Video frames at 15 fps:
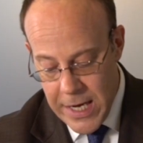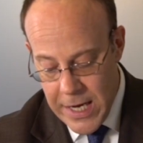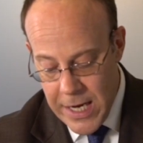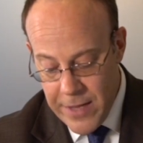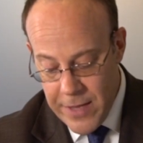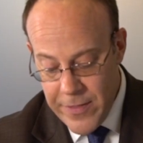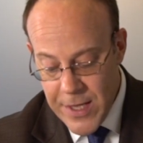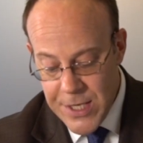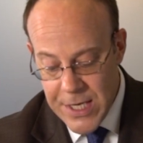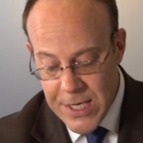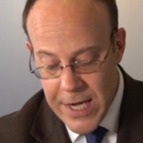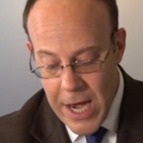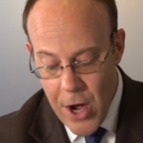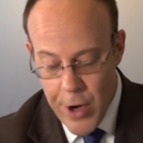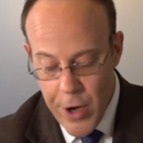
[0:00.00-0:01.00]
In this
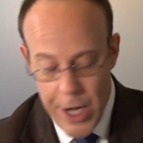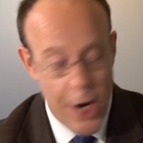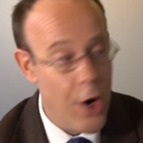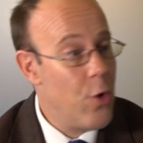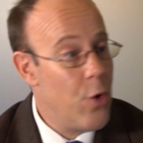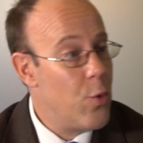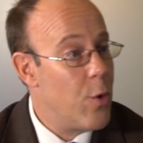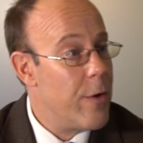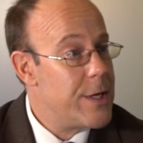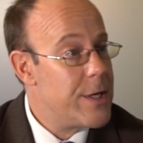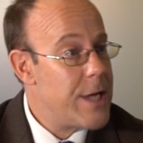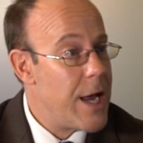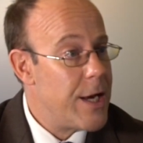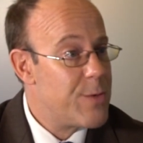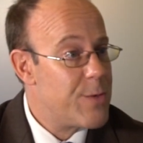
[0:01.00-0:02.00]
scenario, where the
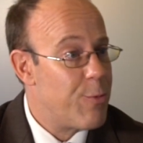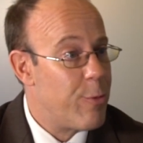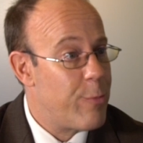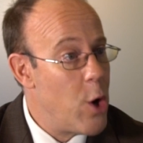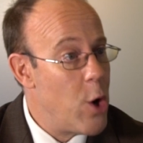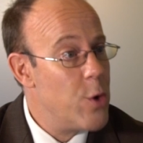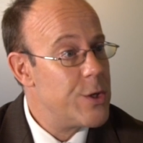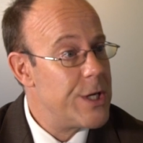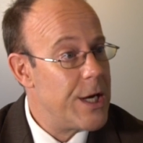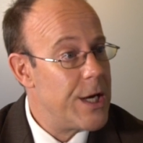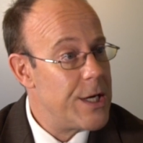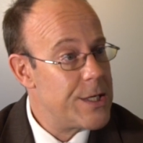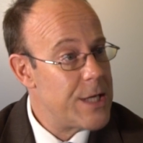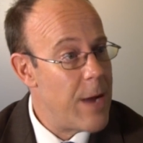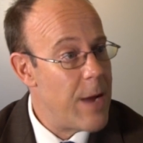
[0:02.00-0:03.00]
tenant's proposing an
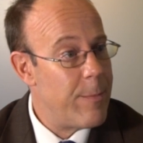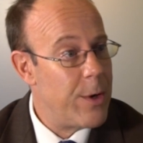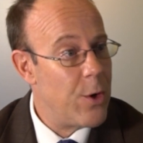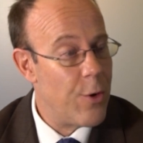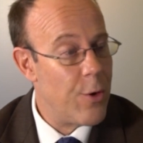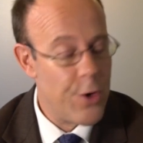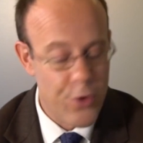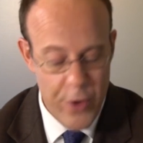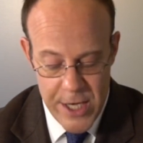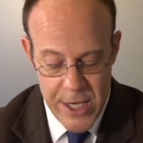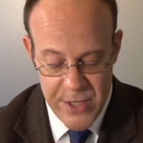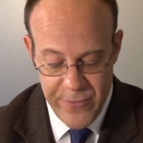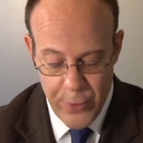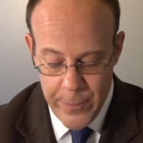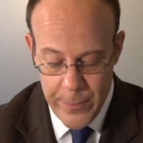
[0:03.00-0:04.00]
assignment or a
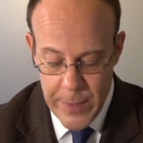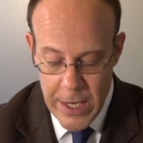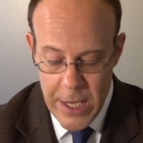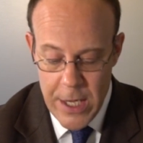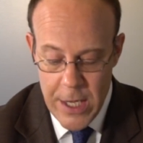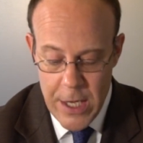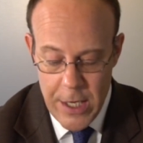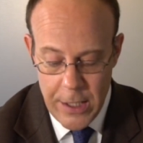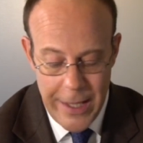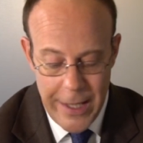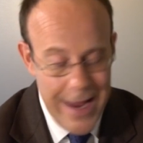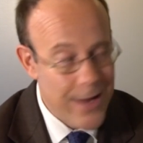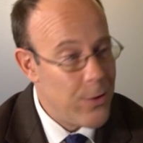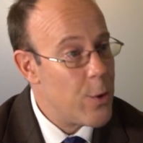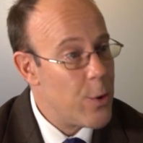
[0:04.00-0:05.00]
transfer, a
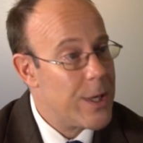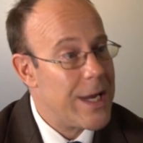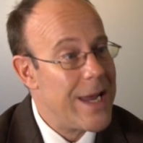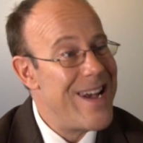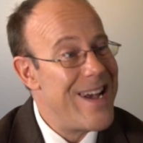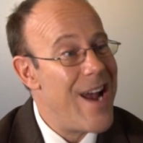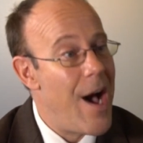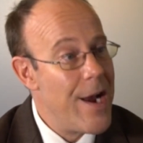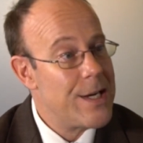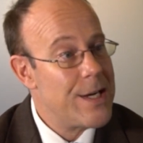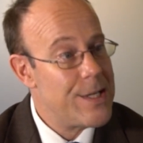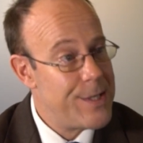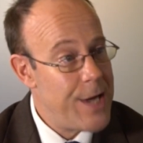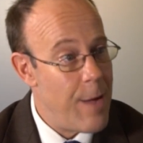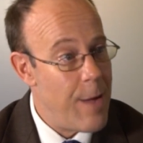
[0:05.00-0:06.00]
landlord cannot
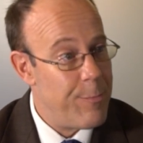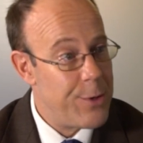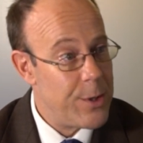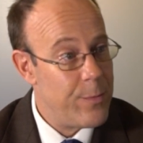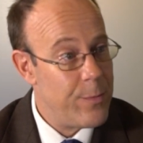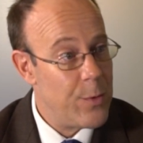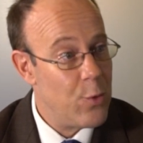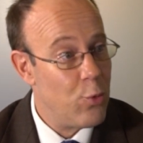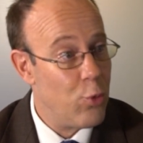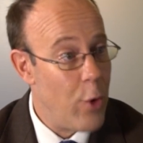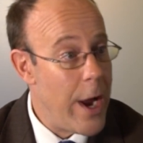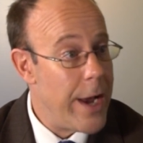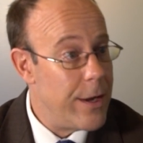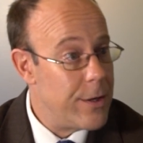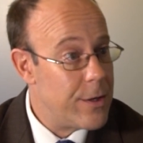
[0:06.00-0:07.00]
accept
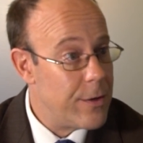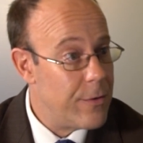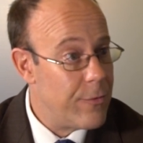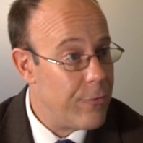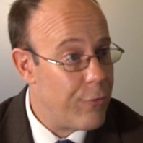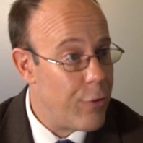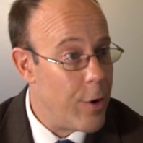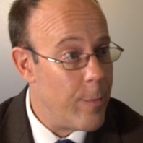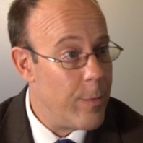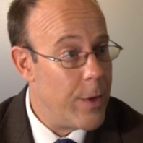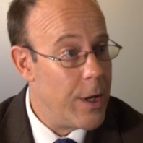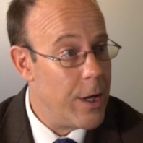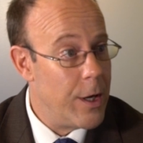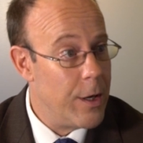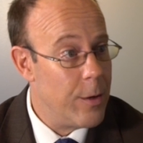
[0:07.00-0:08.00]
rent from
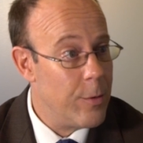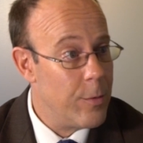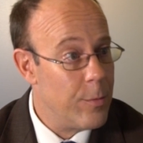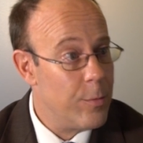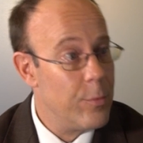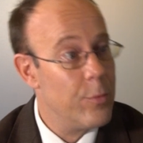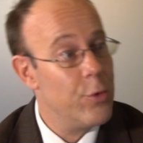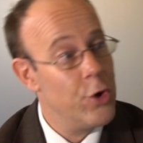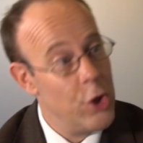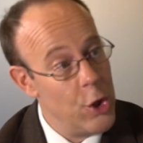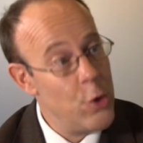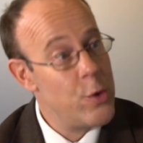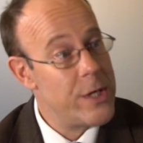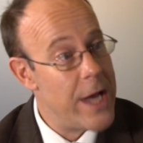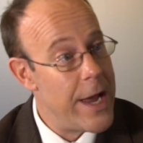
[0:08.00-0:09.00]
the
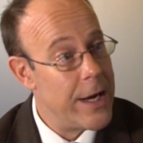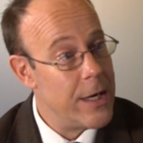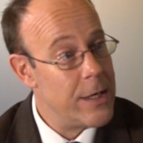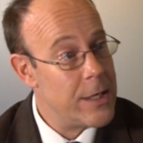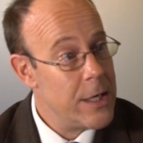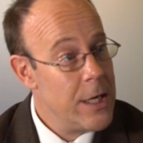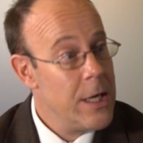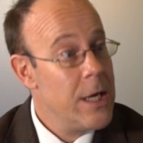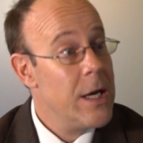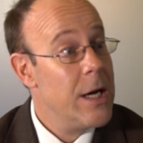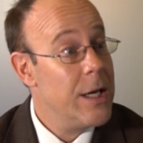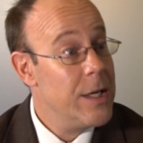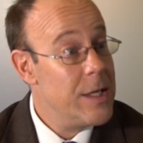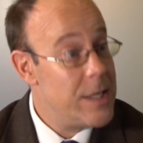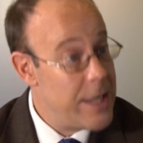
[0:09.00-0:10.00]
new tenant
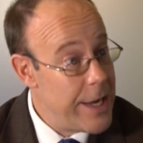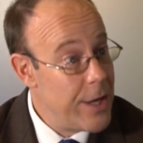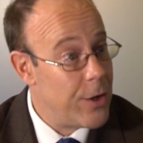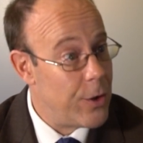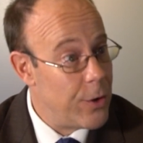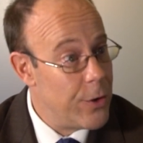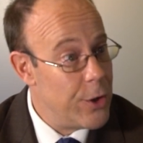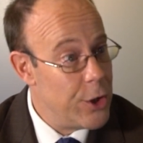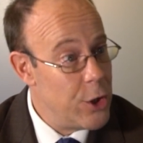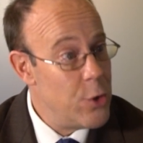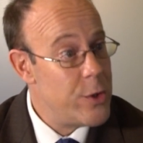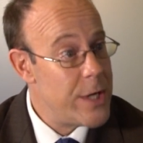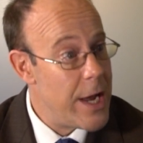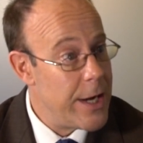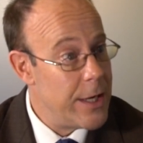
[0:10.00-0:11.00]
until the new
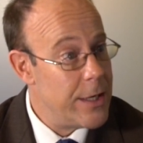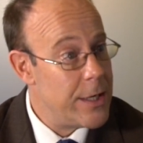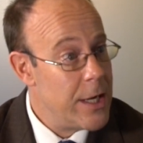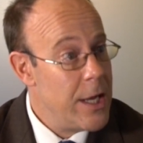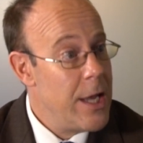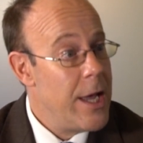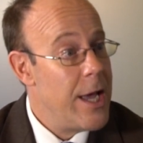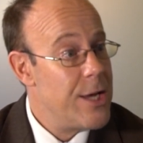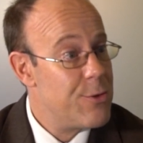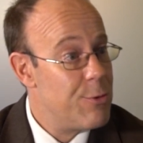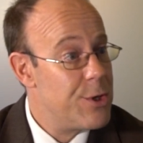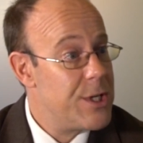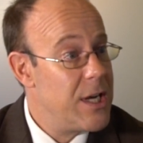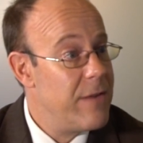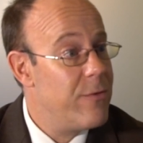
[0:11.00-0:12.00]
tenant has
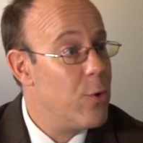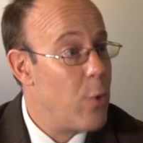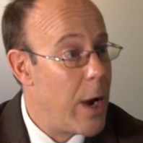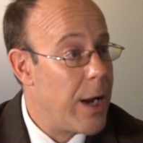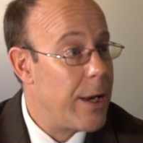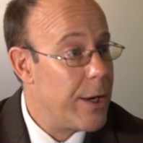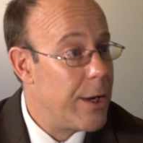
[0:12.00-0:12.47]
received the rental